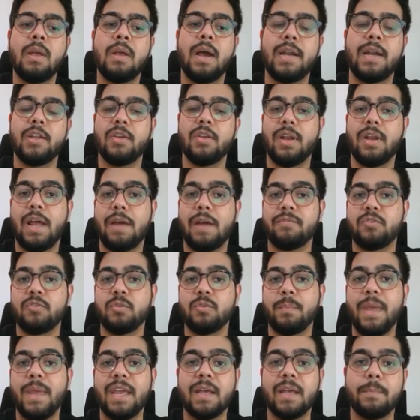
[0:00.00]
and you'll have to
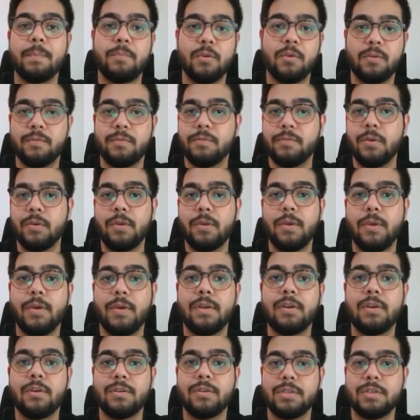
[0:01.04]
make a portfolio
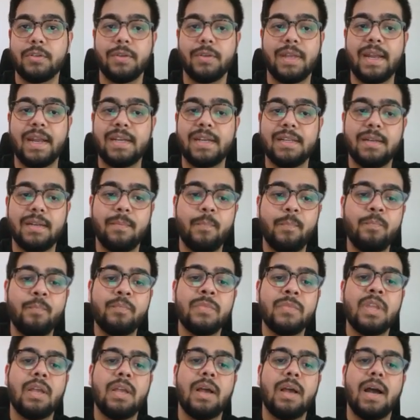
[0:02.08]
in order to get in.
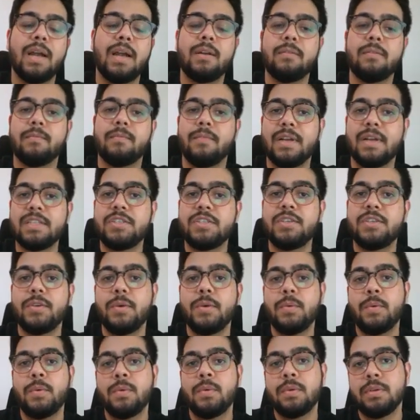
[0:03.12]
And once
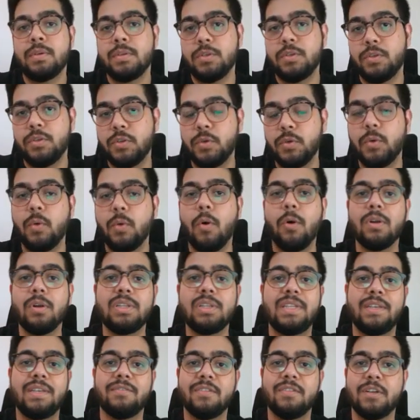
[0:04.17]
you do all
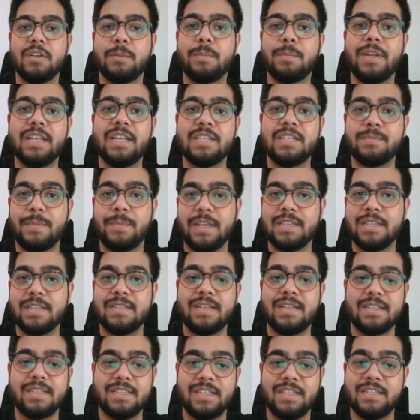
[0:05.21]
the workplace
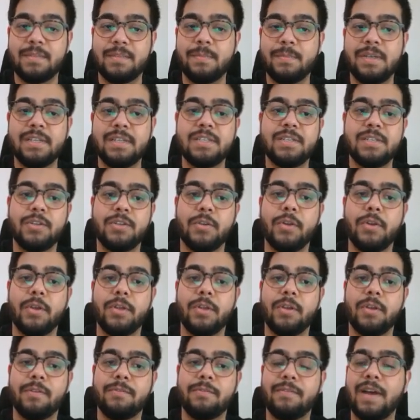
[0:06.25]
based assessments during
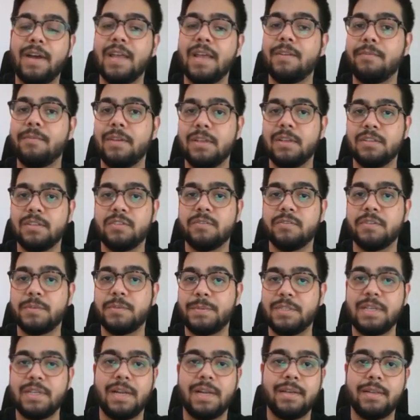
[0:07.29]
your five years of
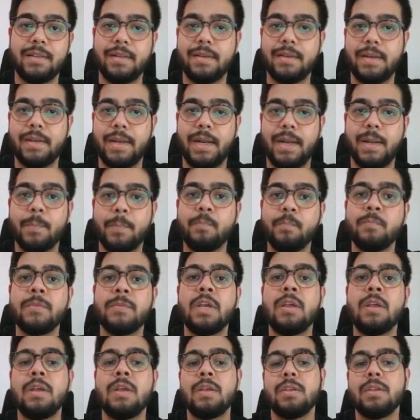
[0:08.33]
specialty training,
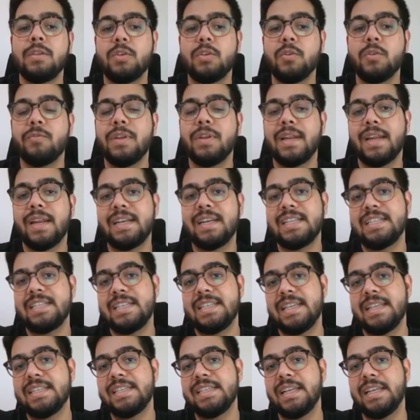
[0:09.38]
you will get
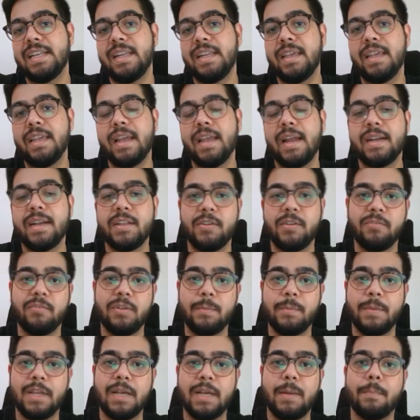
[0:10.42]
CCT and you will
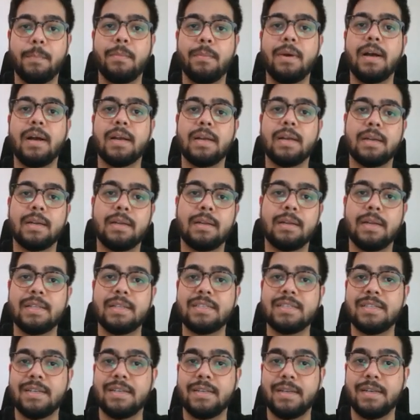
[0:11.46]
become a
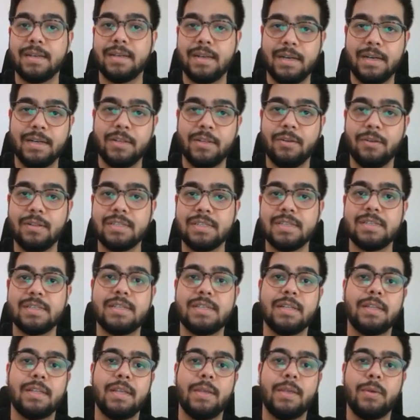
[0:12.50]
consultant
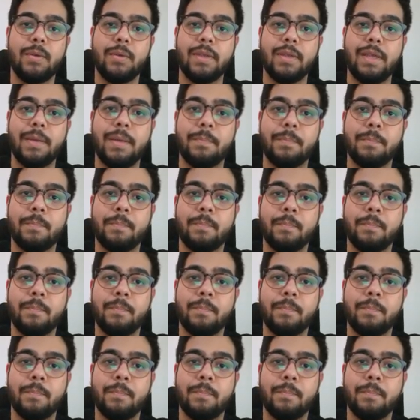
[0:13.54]
cardiologist in the UK.